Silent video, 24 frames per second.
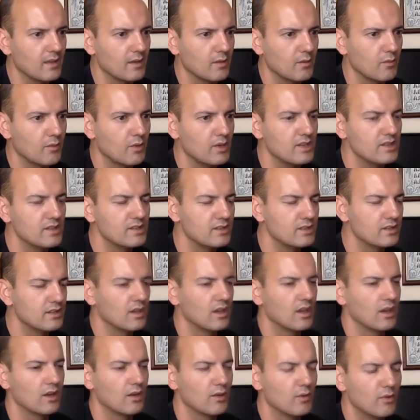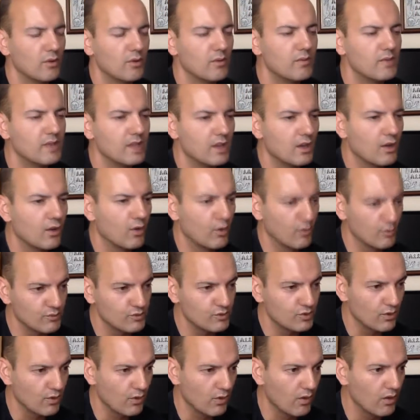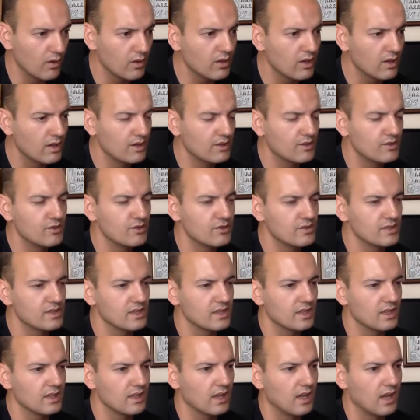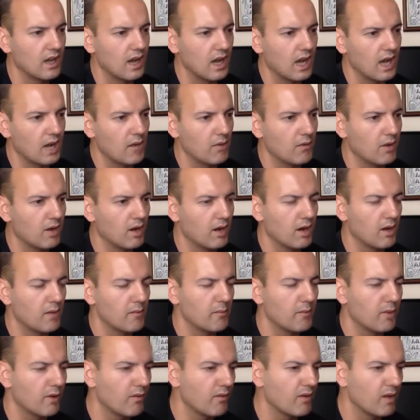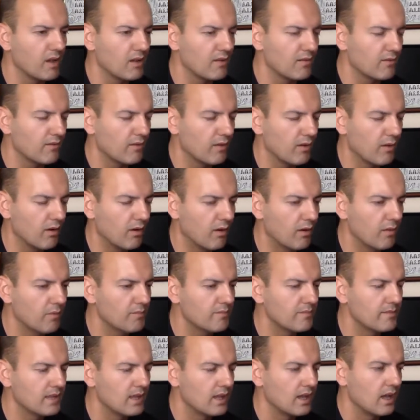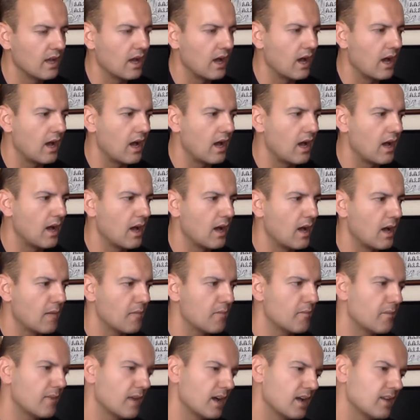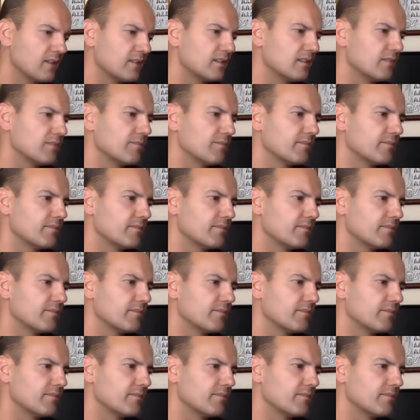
which could be controlled using our mobile phone. But